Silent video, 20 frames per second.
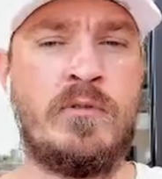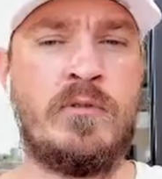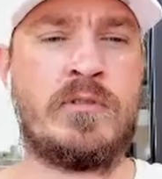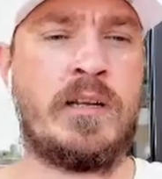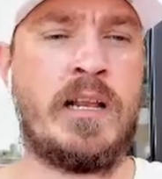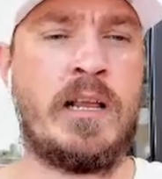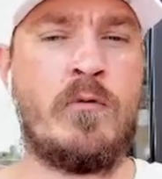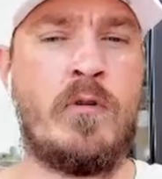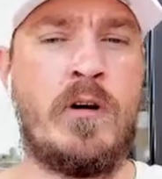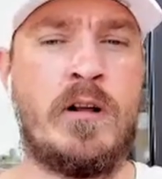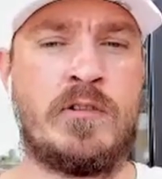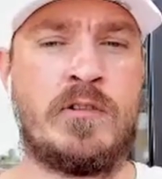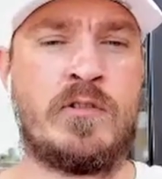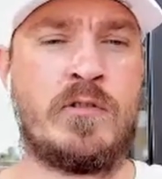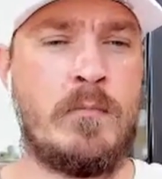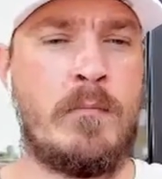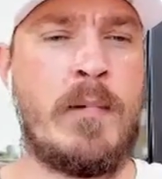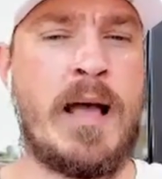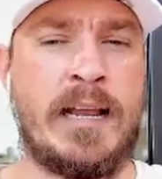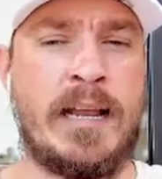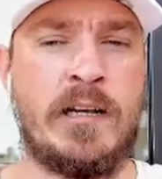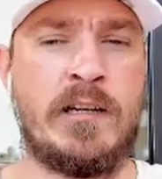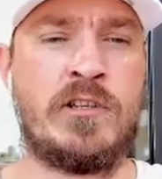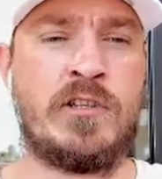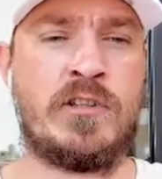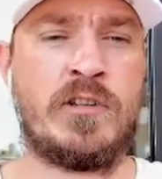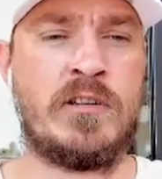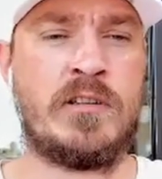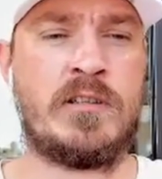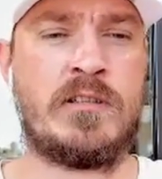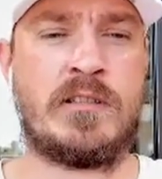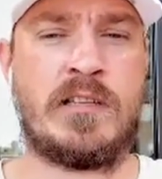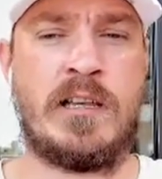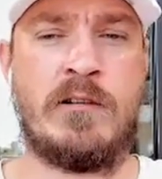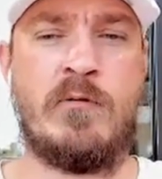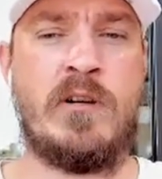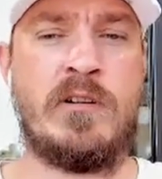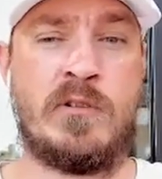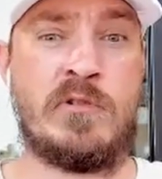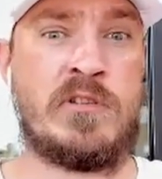So they want to manage us. They
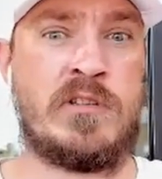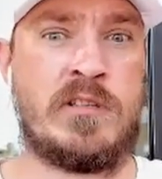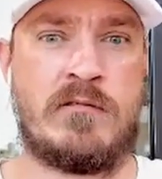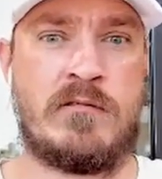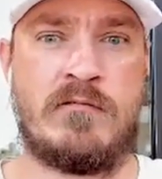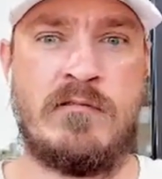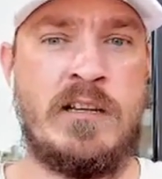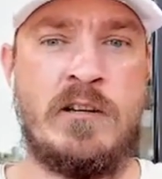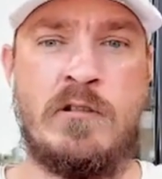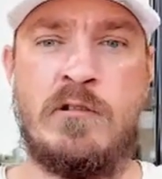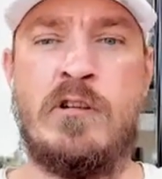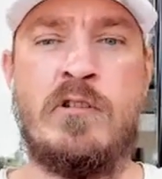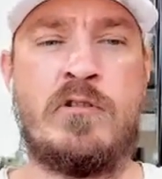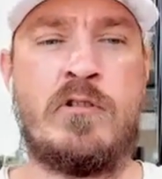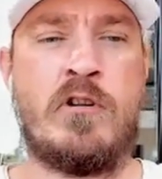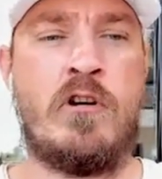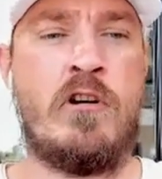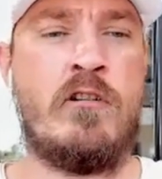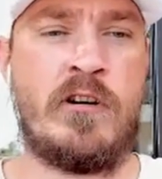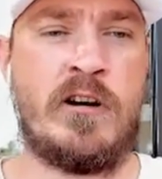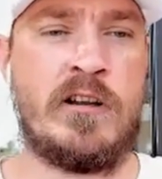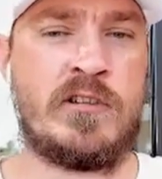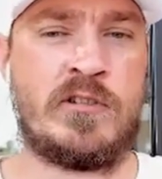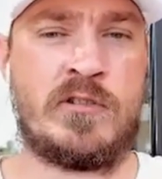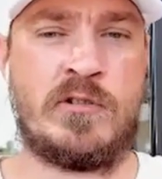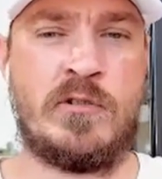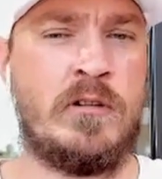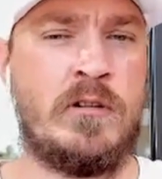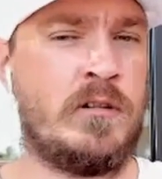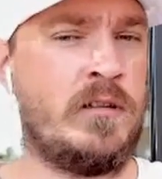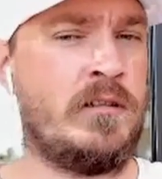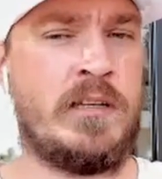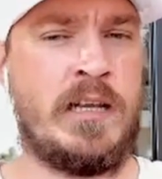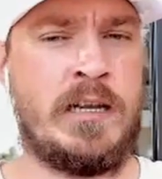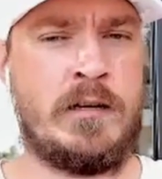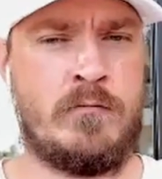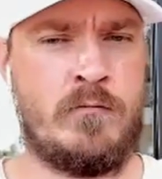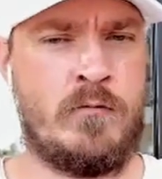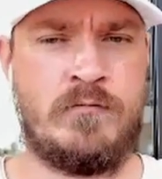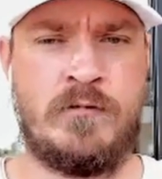want to, you know, look over our shoulder.
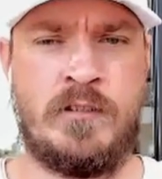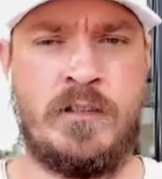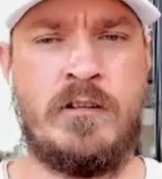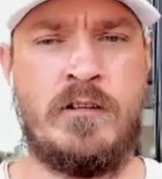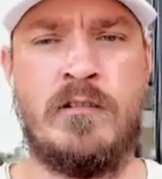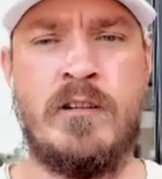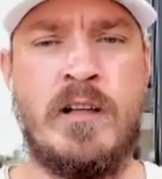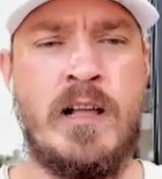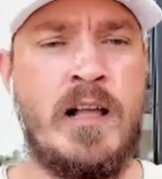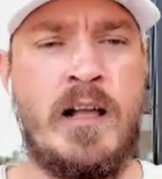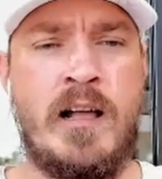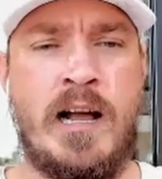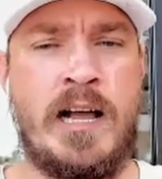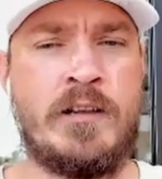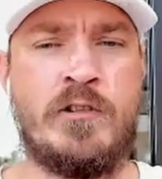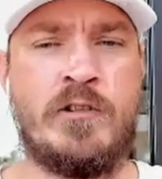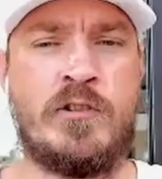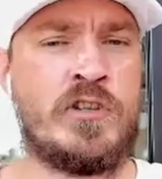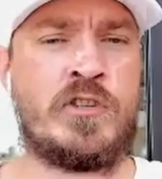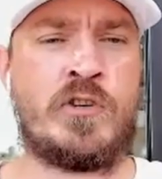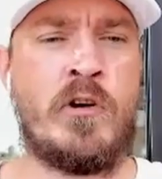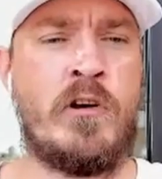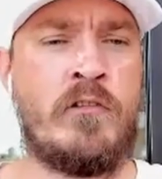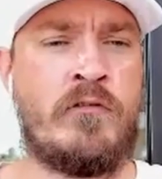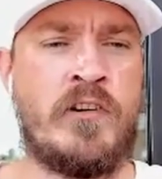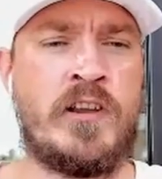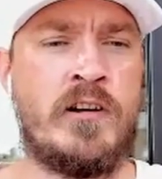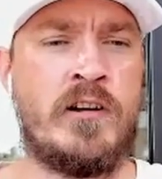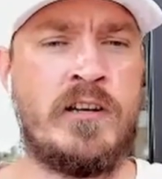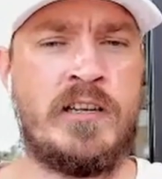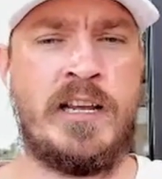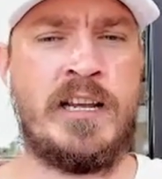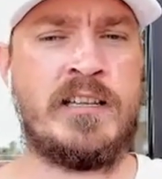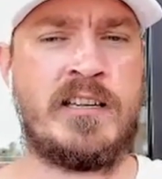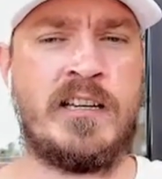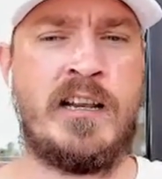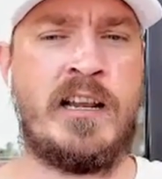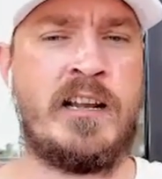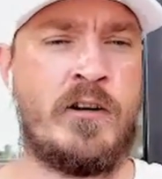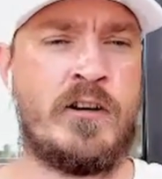Like, you know, are you just surfing on the
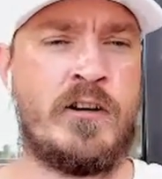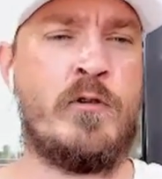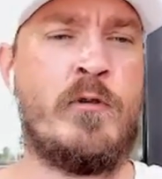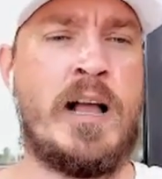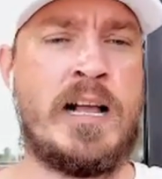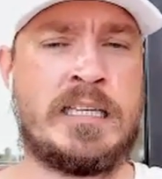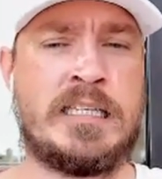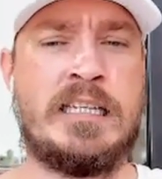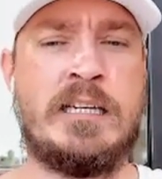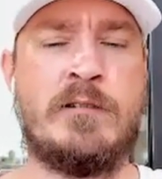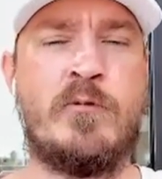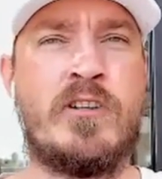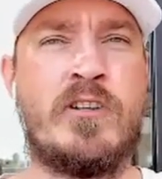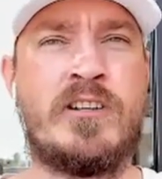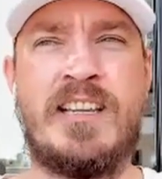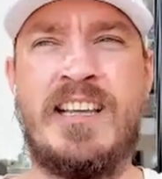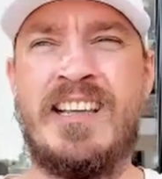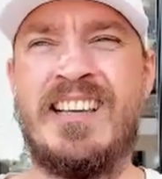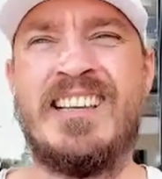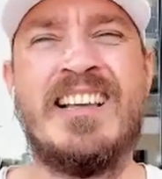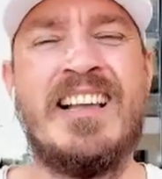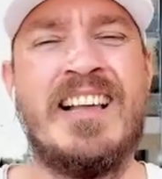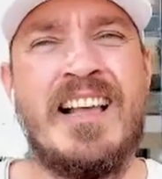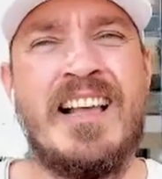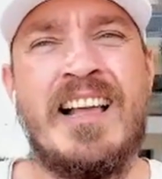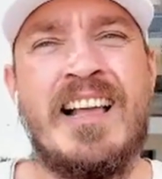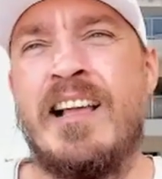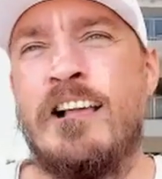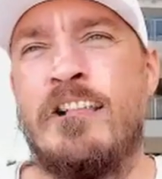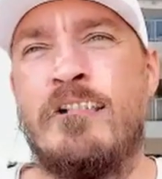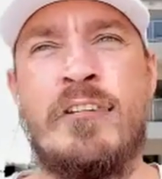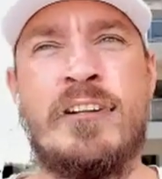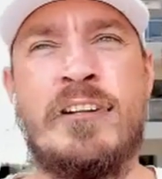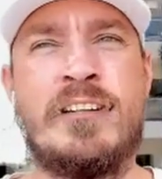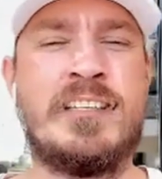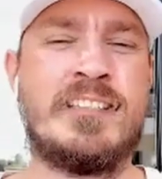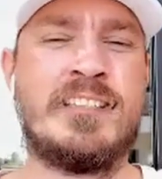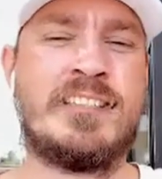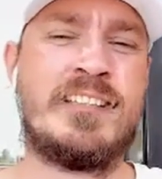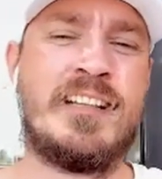internet? Are you actually working? Yeah.
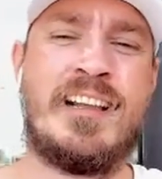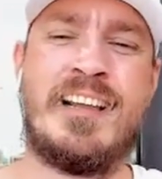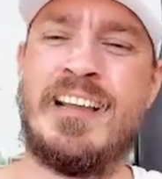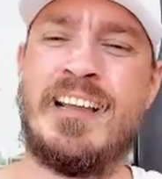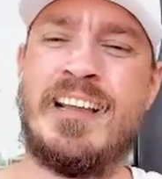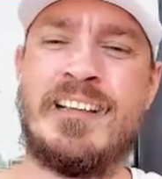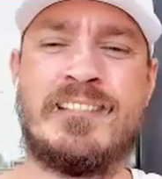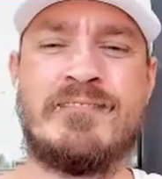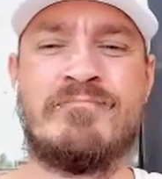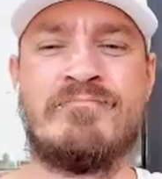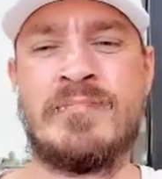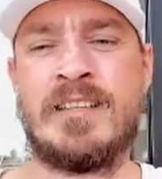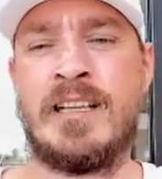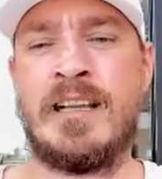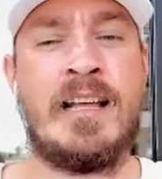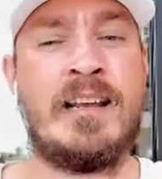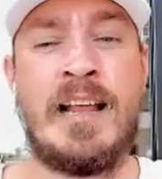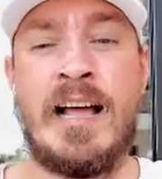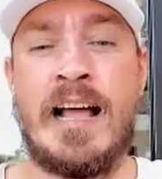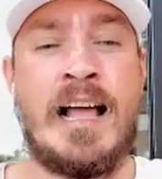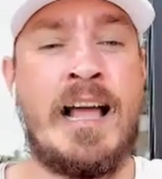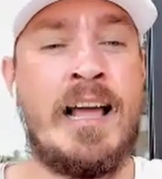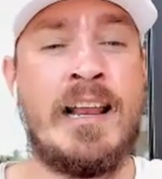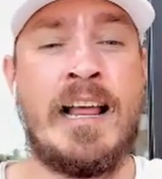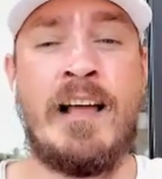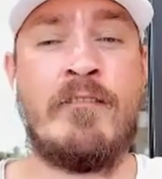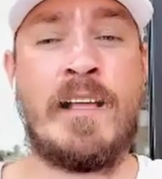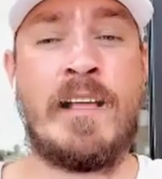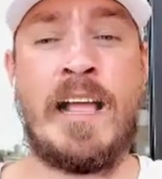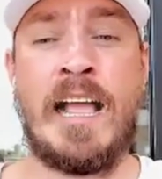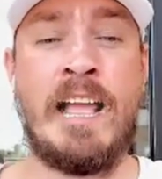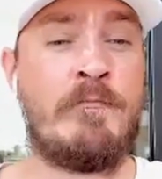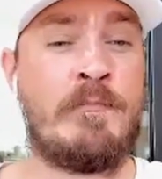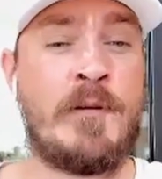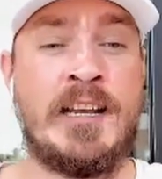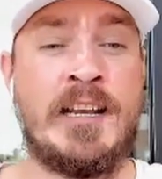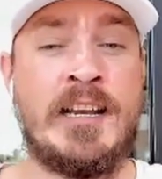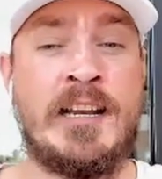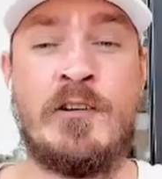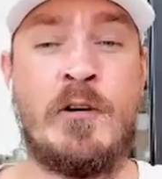Which is like, and I've,
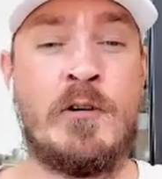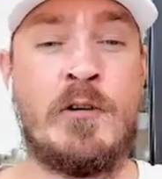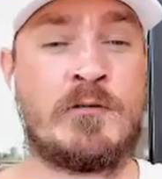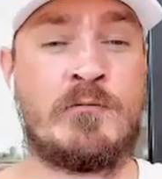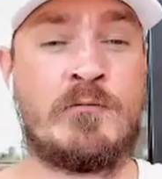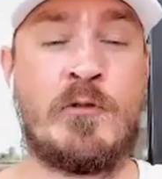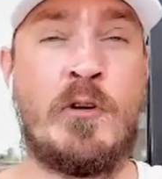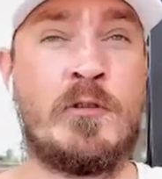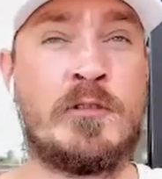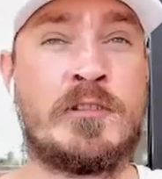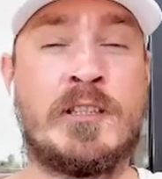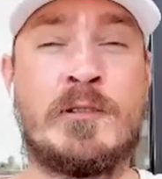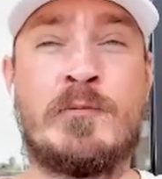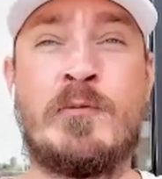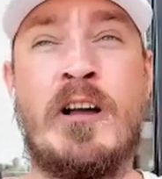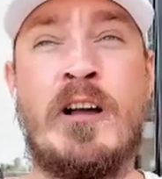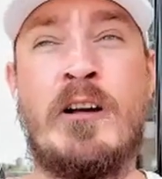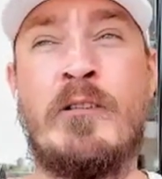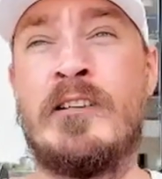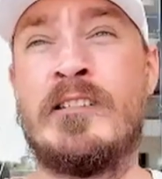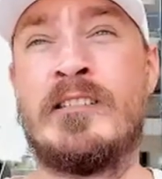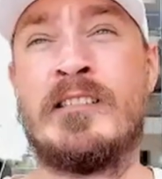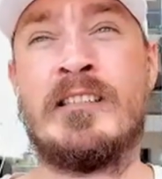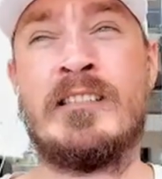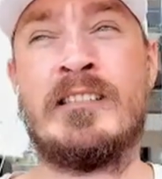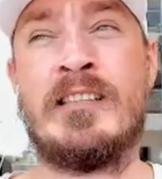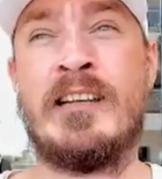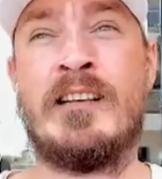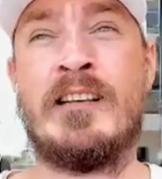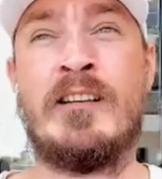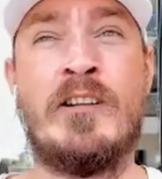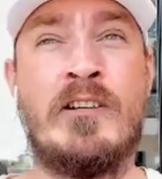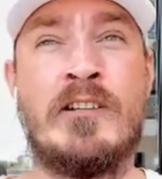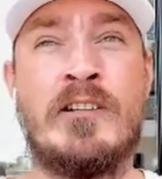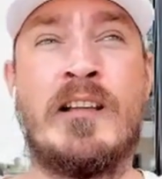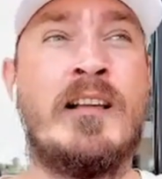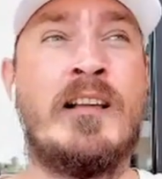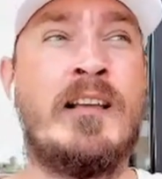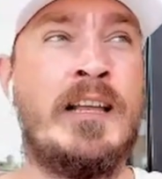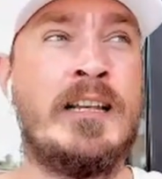I've been in those roles as well. Where it's just like,
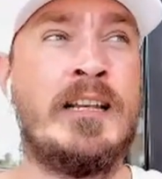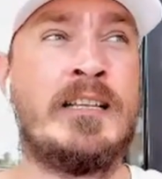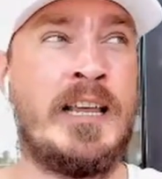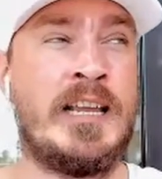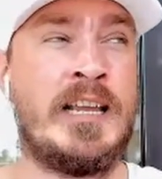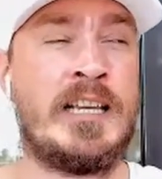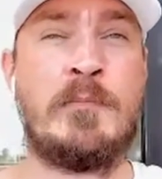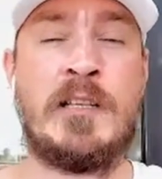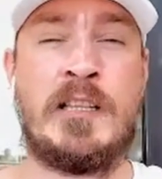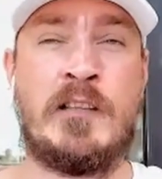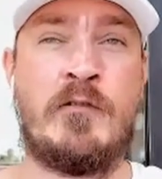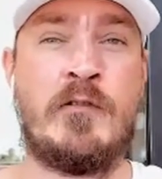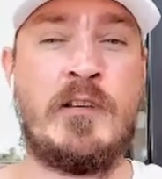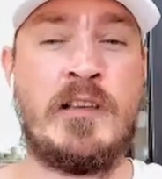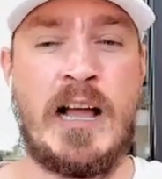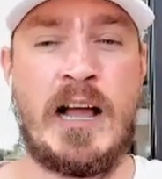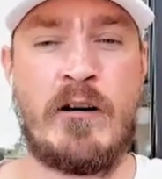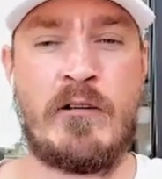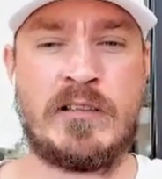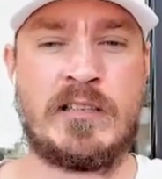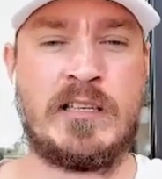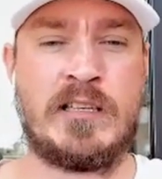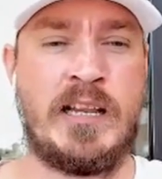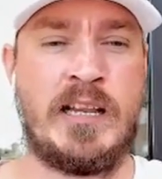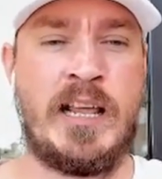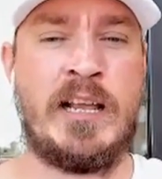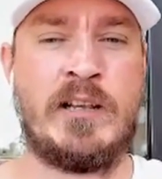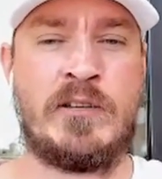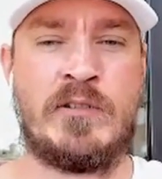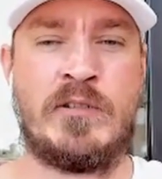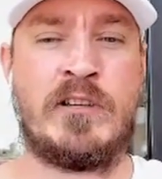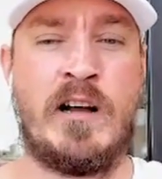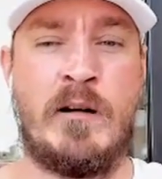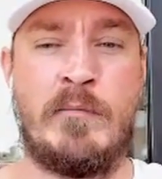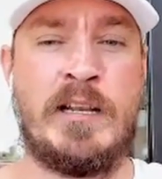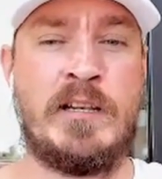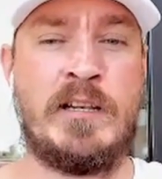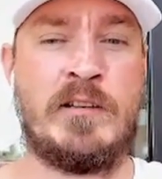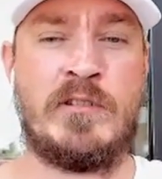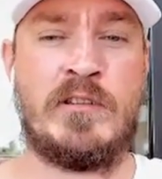look, it takes me three hours a day to
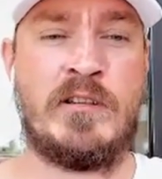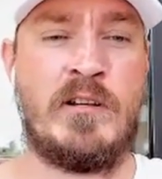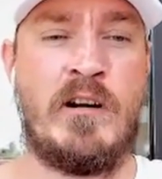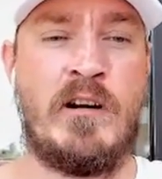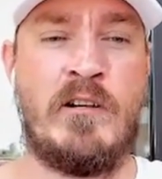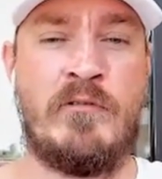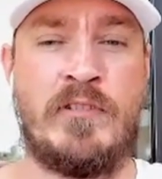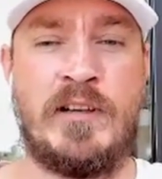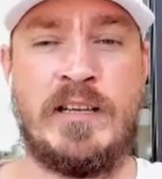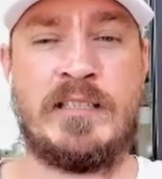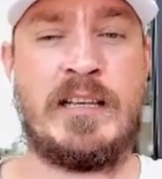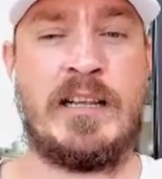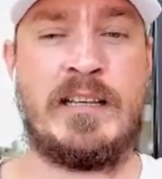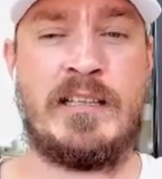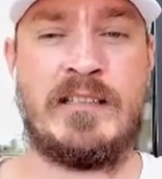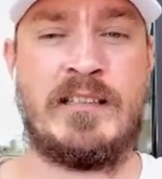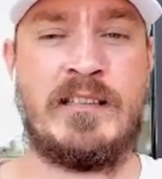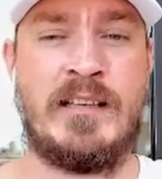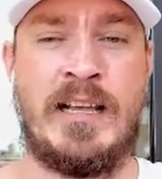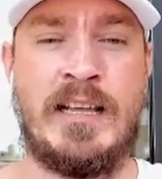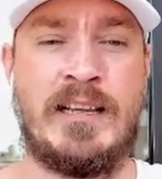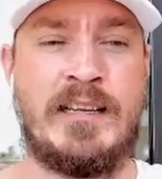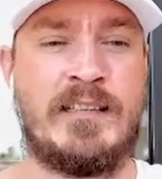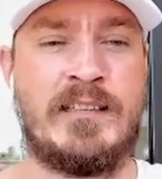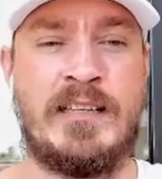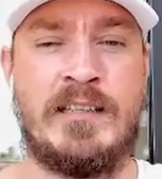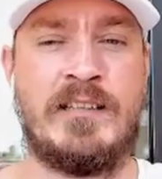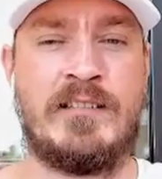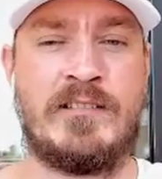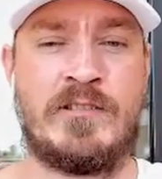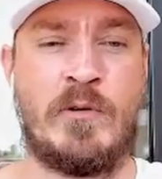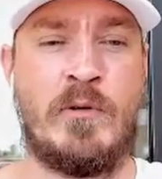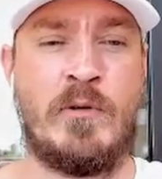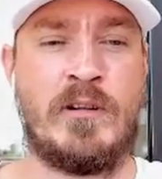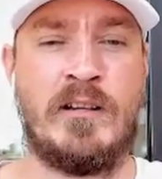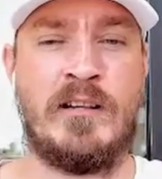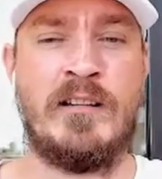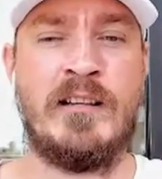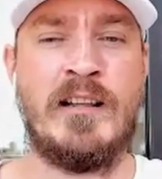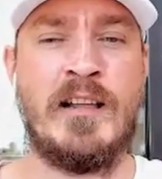come into the office at like in
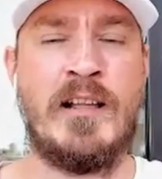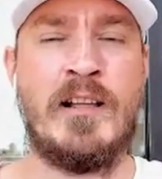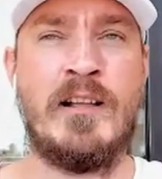total.